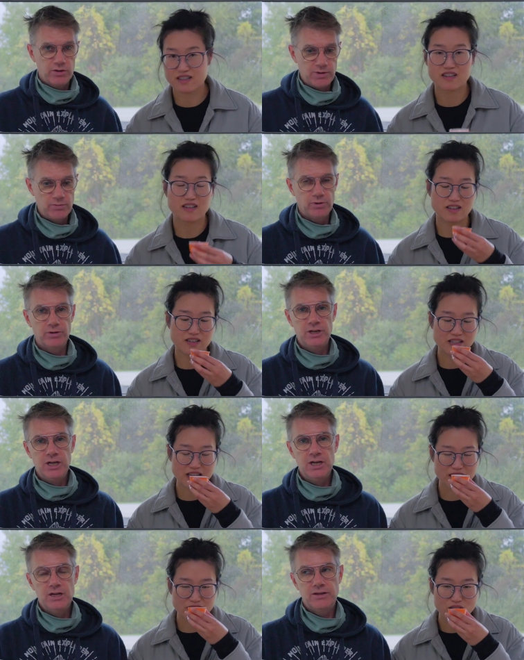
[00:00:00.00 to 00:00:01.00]
Speaker 1: with people.
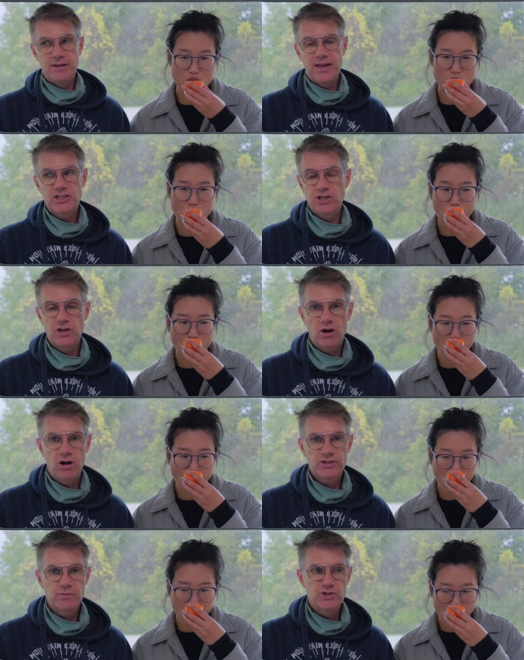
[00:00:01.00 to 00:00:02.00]
Yes. Yeah, that's an
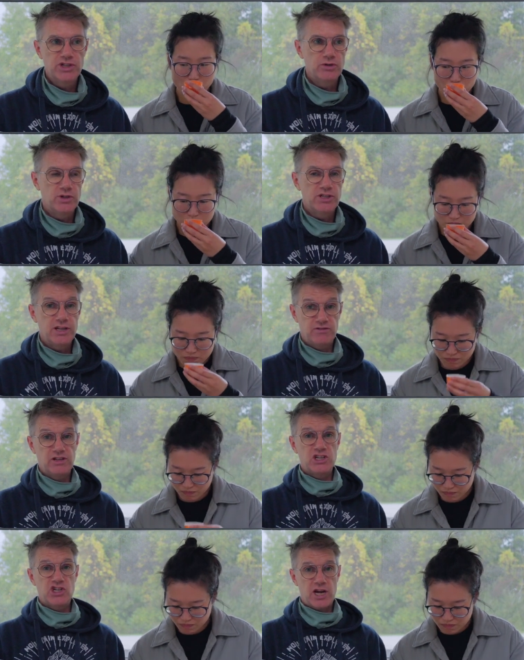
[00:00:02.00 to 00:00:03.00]
awesome series.
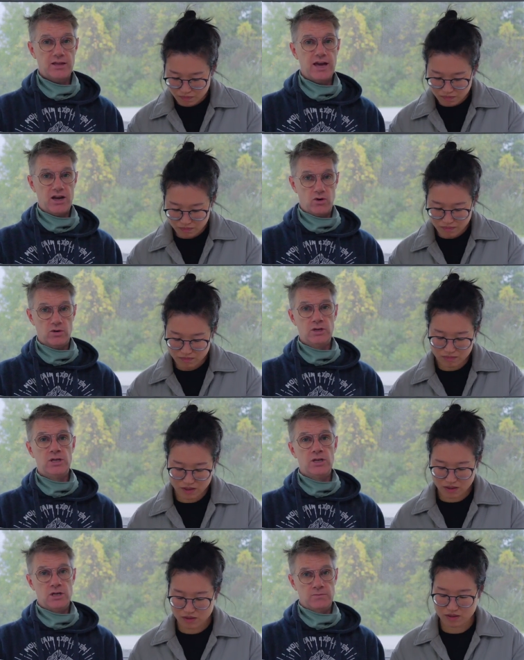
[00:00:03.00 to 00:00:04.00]
Definitely check that out.
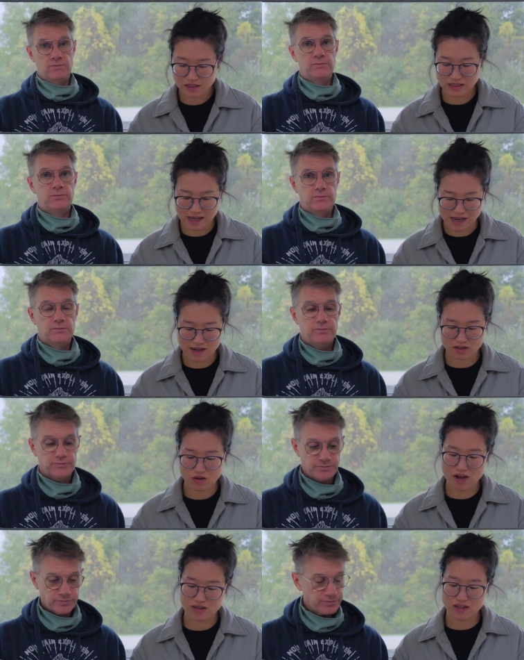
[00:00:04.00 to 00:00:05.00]
Speaker 2: Yeah,
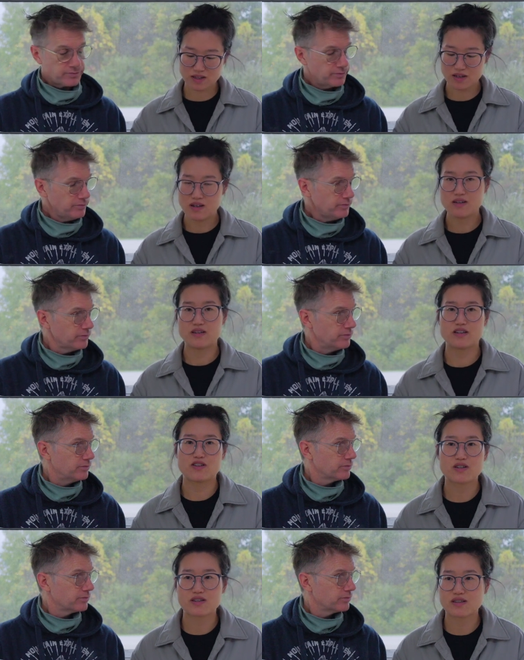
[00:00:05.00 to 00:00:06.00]
so I think
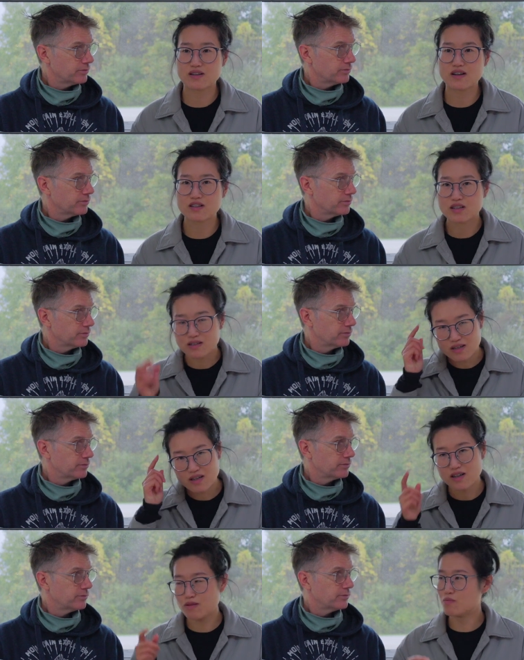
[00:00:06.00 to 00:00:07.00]
it's just a,
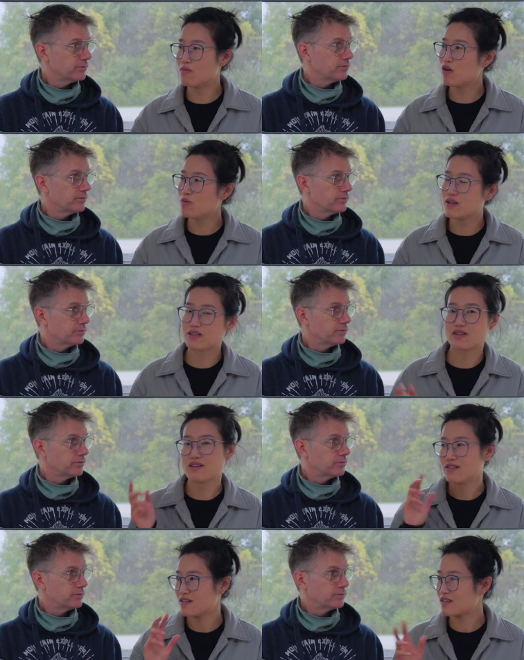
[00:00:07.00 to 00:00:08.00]
a moment,
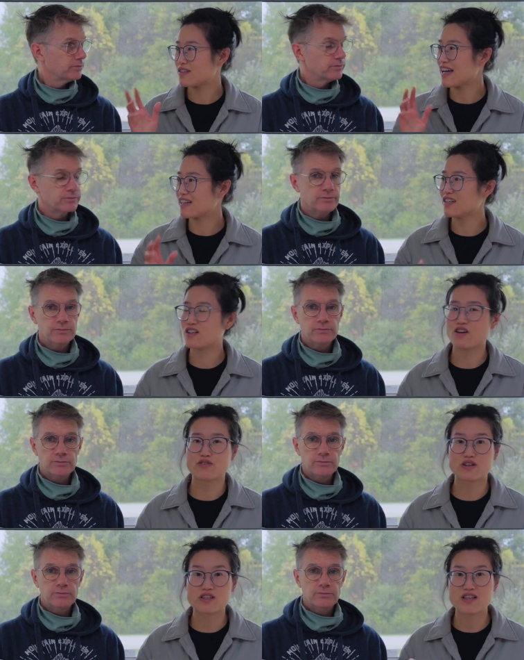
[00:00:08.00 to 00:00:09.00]
a second
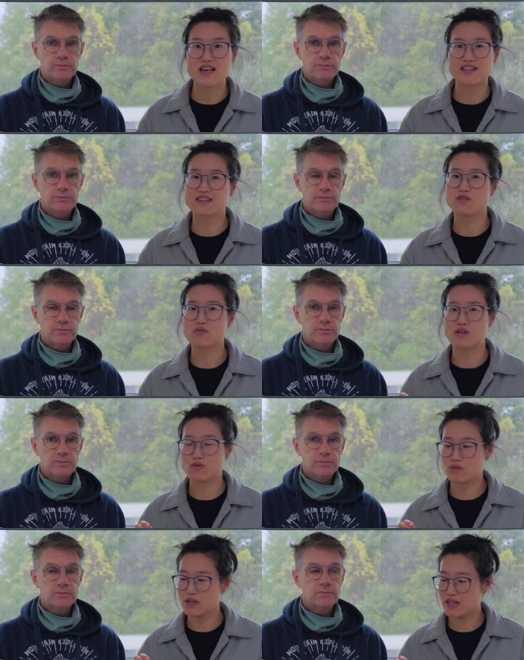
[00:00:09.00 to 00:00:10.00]
of a think would
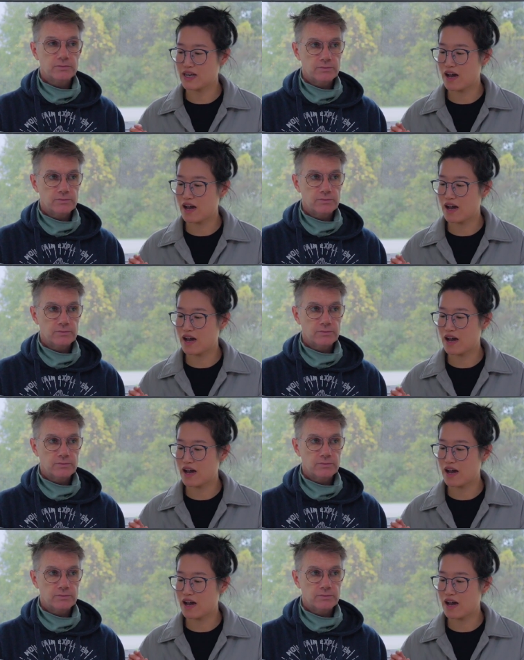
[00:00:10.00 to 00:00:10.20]
really